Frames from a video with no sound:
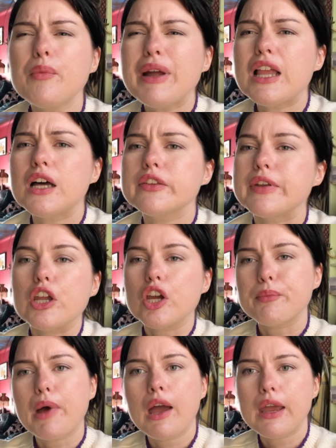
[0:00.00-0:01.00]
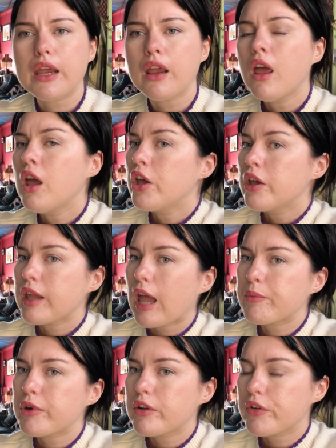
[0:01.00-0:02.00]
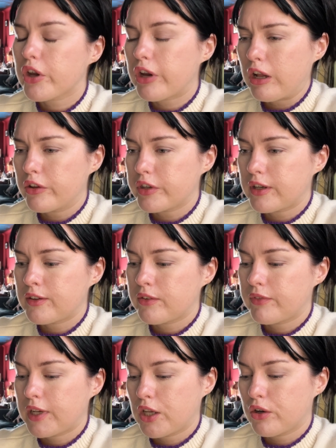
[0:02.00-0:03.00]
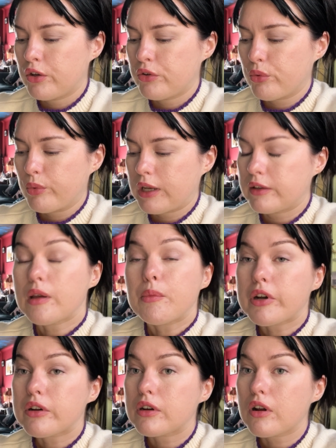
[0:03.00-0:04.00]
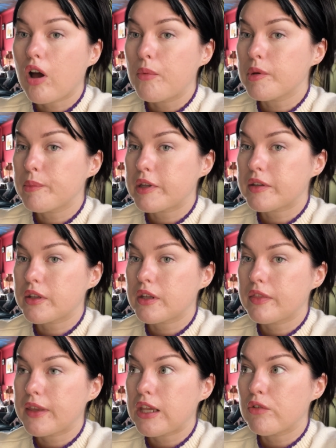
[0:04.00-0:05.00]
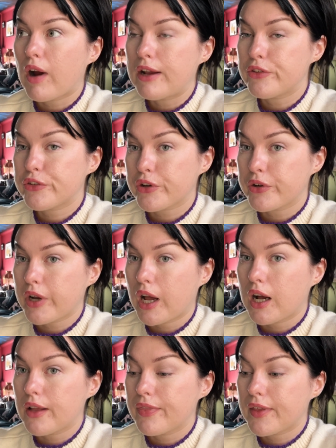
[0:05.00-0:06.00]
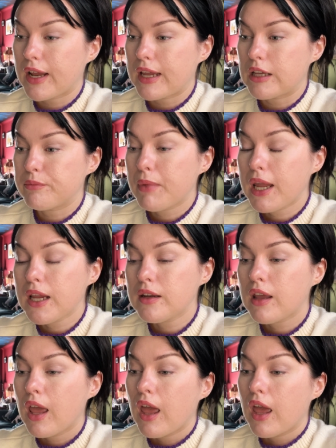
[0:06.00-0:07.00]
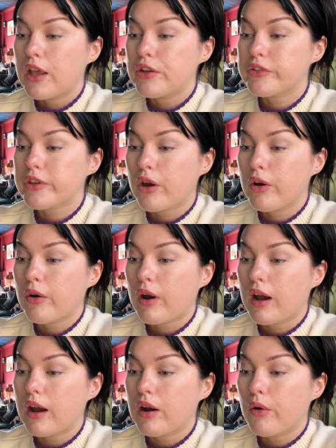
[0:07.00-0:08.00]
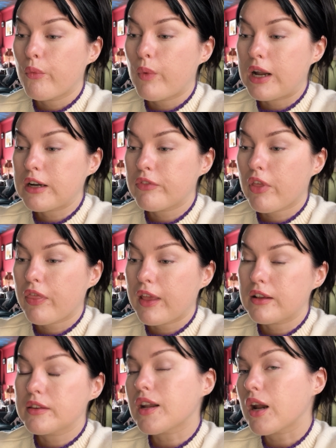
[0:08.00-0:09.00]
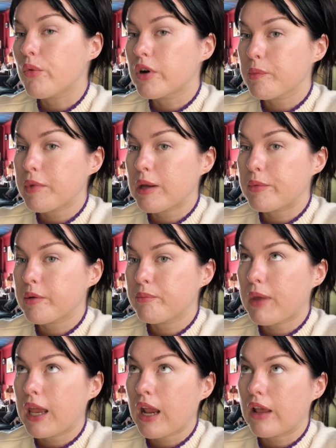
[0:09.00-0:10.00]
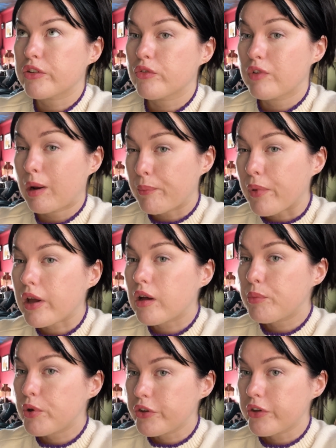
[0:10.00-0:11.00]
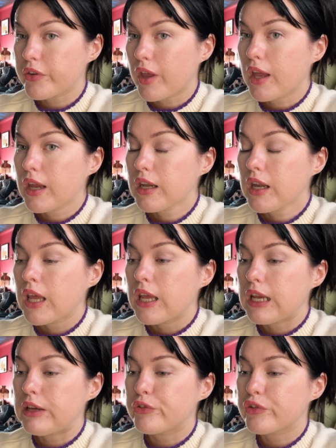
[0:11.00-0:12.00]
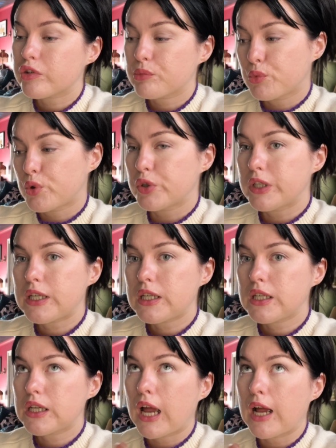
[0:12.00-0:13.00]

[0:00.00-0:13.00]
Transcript: last video, my Cabinet of Curiosities videos, where someone complimented the rhinestone heart that I had made. So one of the things that I want to be able to make as a replicable design is smaller,